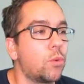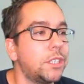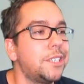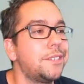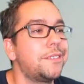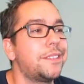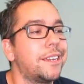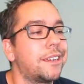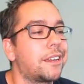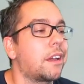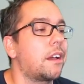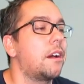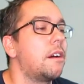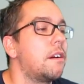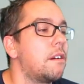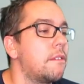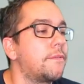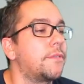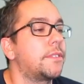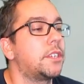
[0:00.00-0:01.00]
What'd you think
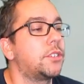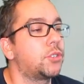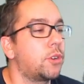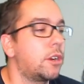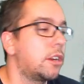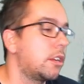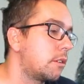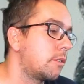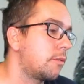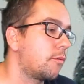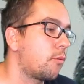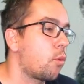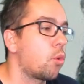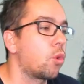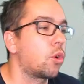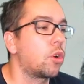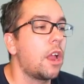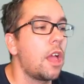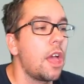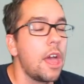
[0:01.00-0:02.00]
of the trailer
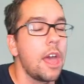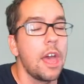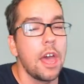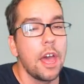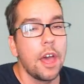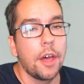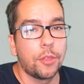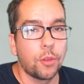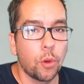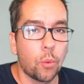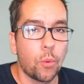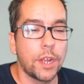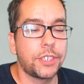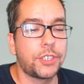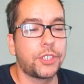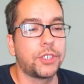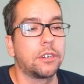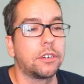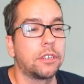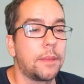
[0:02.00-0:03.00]
for The
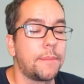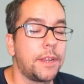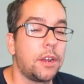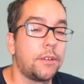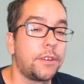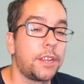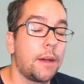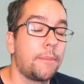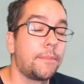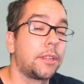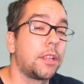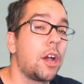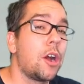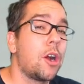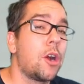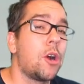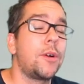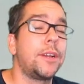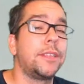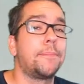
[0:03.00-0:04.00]
Witcher? Let me know down
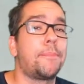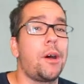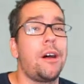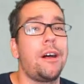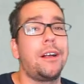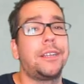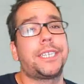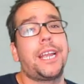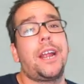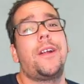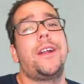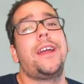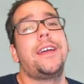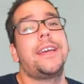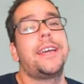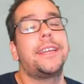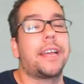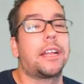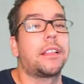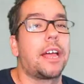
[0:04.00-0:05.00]
below in the balls
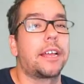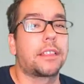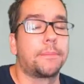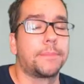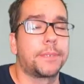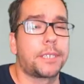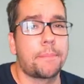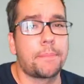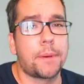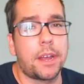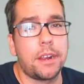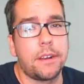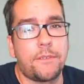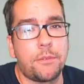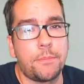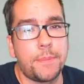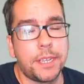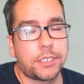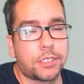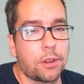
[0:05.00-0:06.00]
area. Hit that like, thumbs up button if
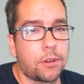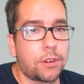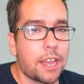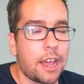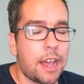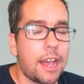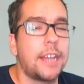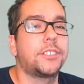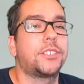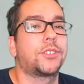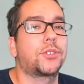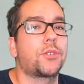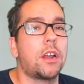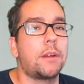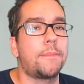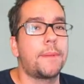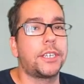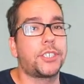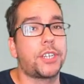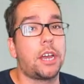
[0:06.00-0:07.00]
you'd be so kind.
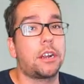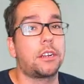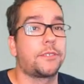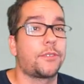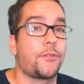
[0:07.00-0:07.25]
Subscribe to my channel.